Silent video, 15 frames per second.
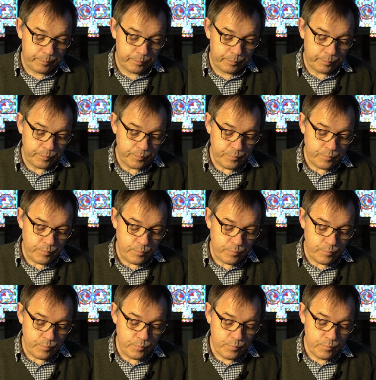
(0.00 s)

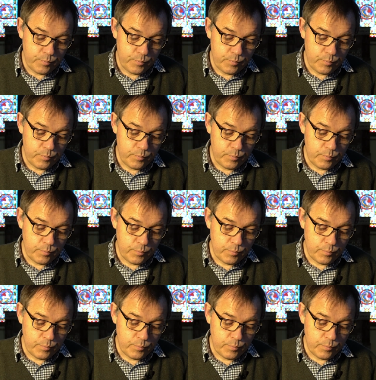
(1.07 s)
Nobody speaks.